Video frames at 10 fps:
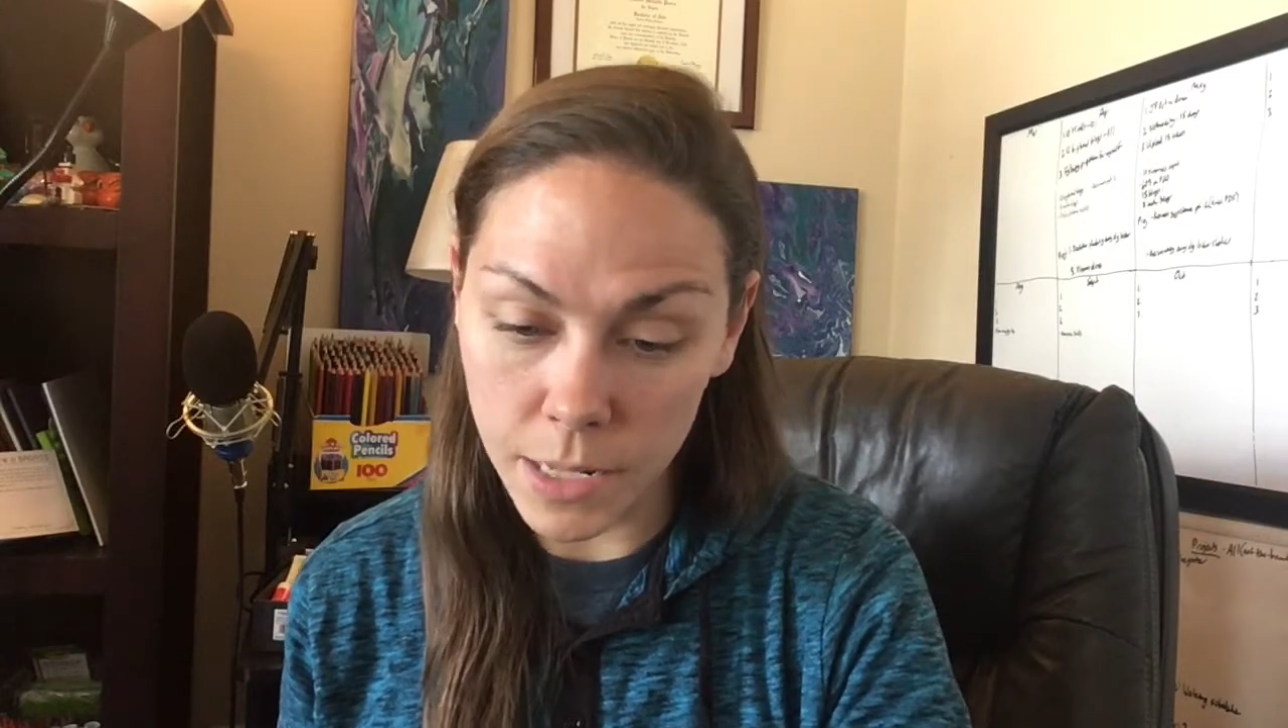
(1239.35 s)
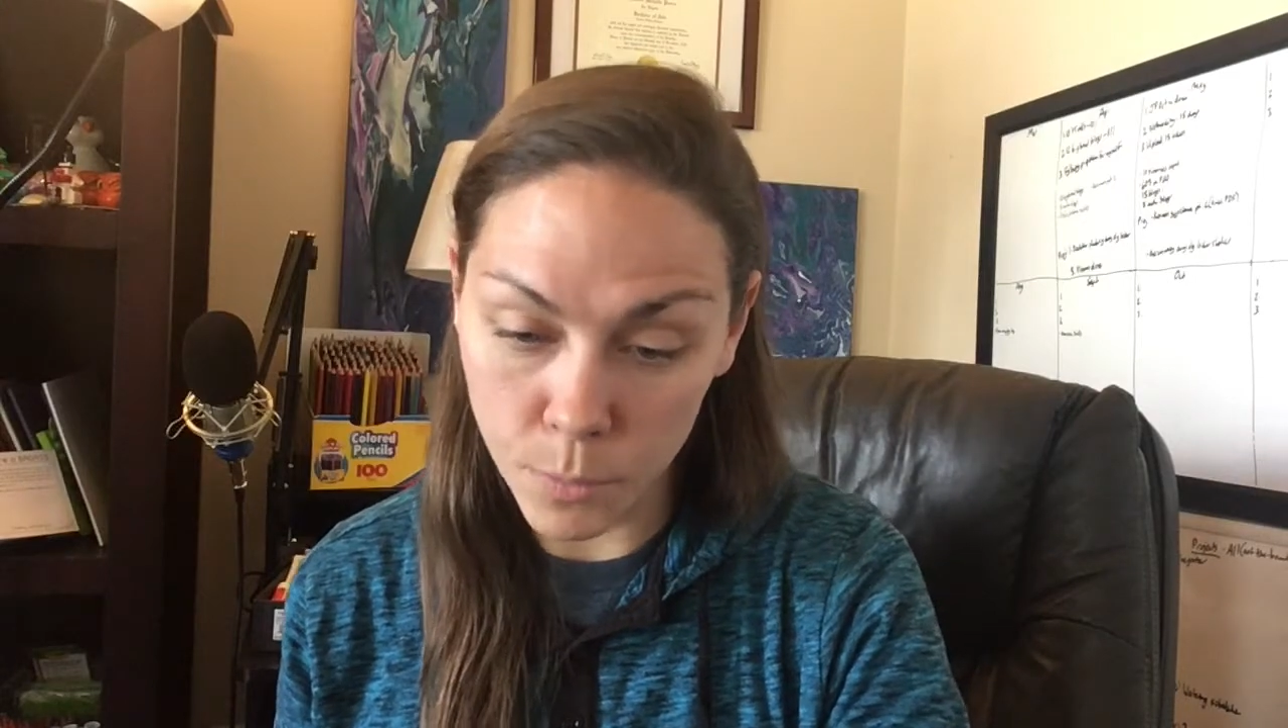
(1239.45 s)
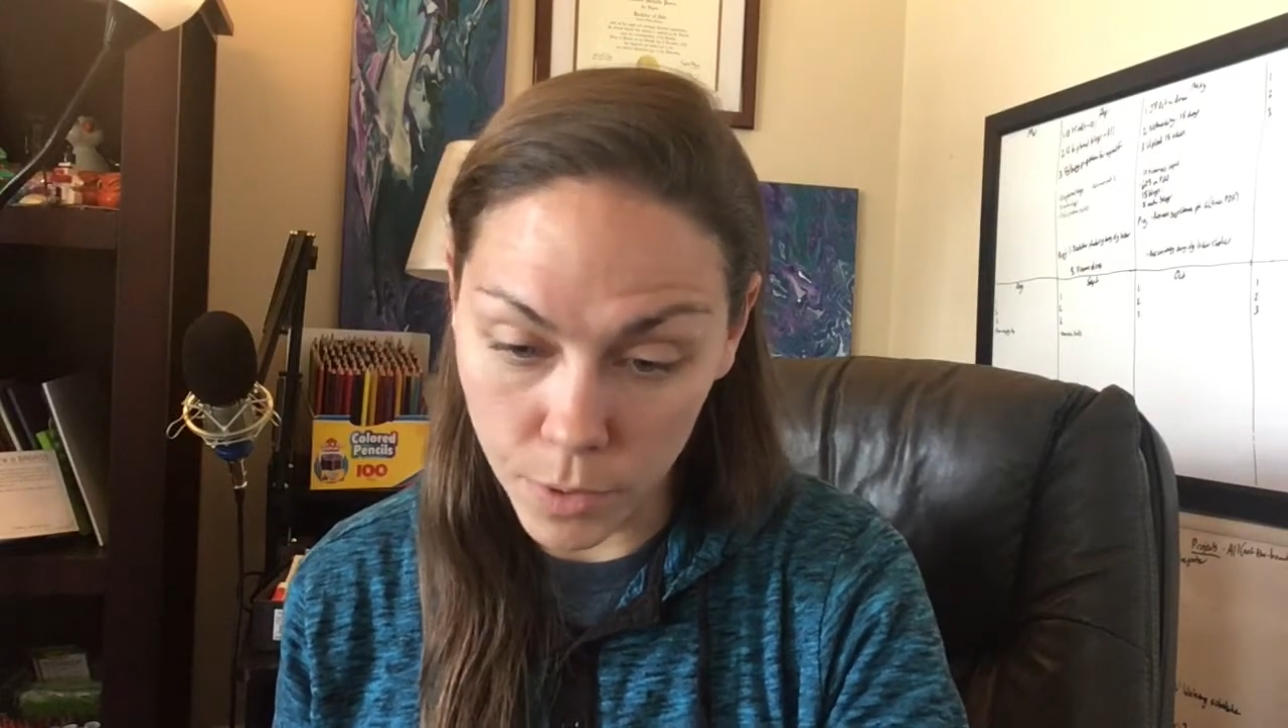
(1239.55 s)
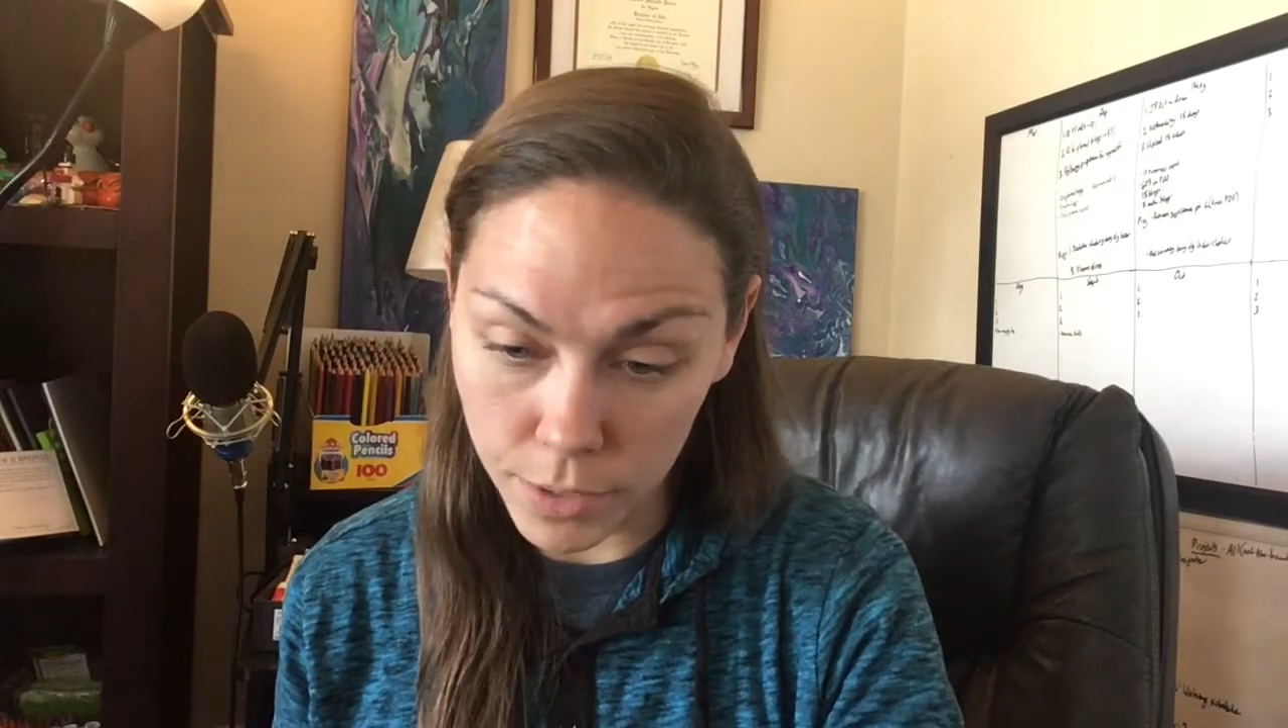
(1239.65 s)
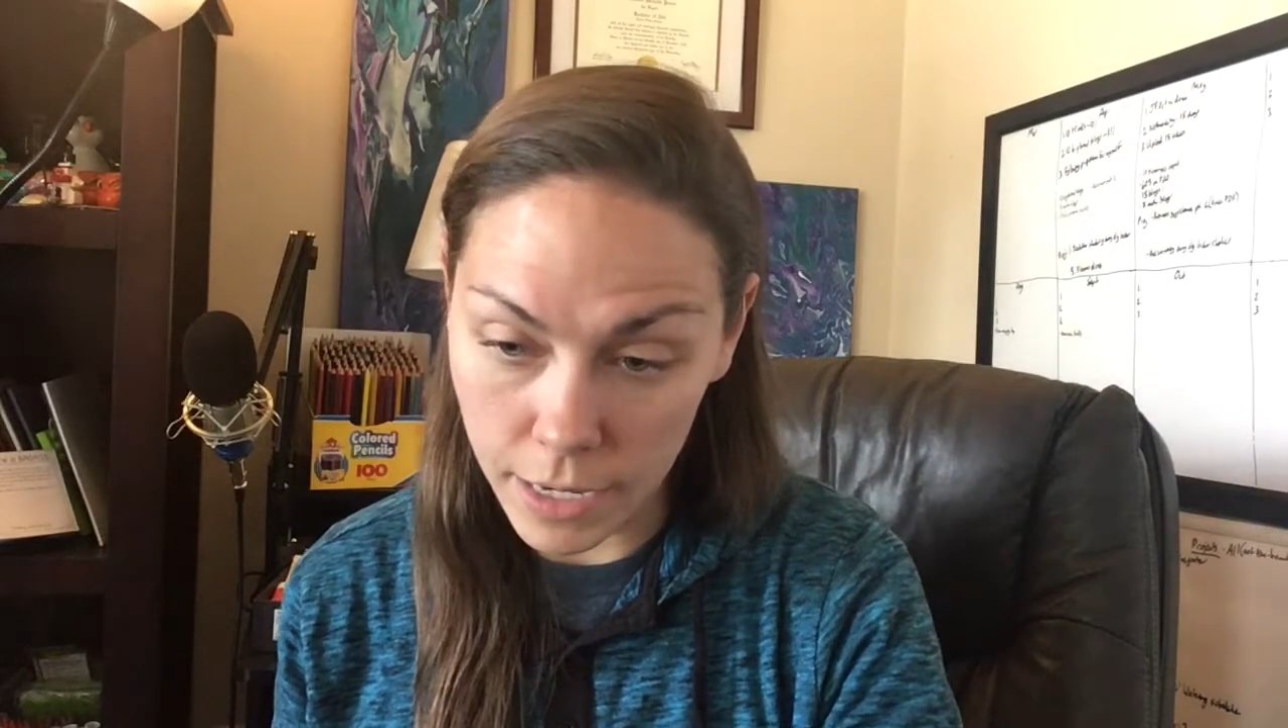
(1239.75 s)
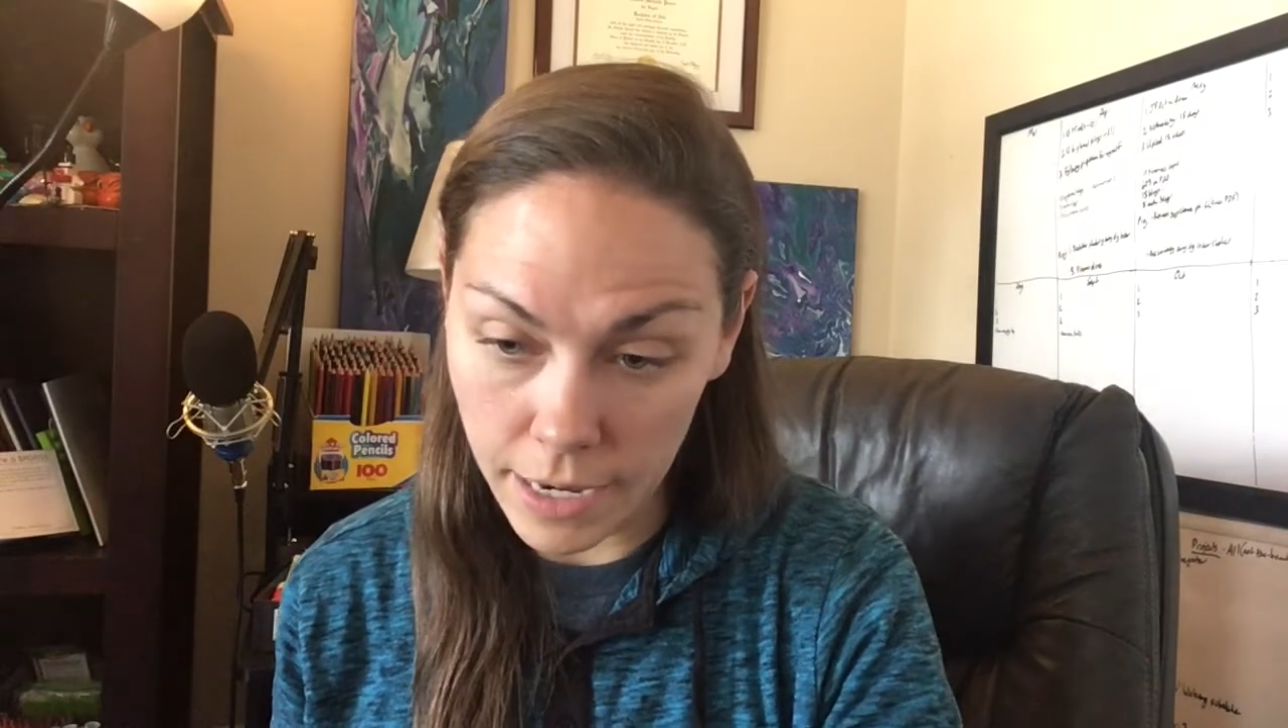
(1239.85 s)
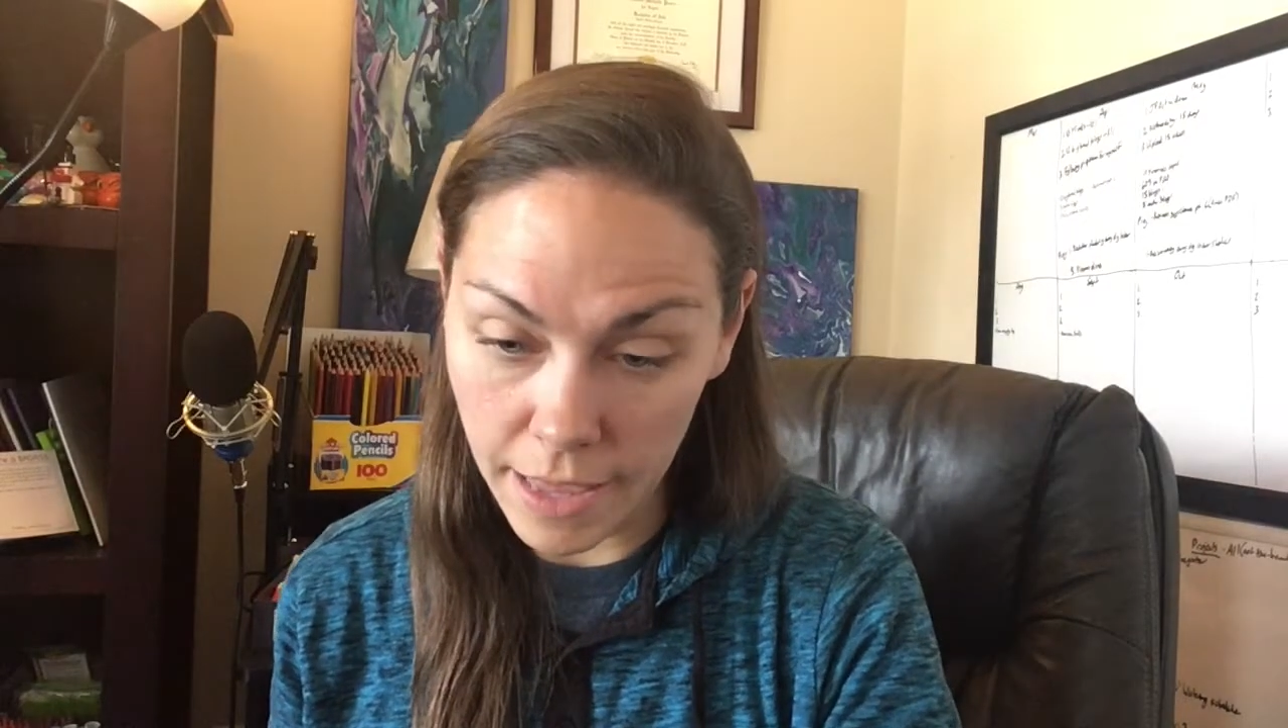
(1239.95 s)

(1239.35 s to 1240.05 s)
I work on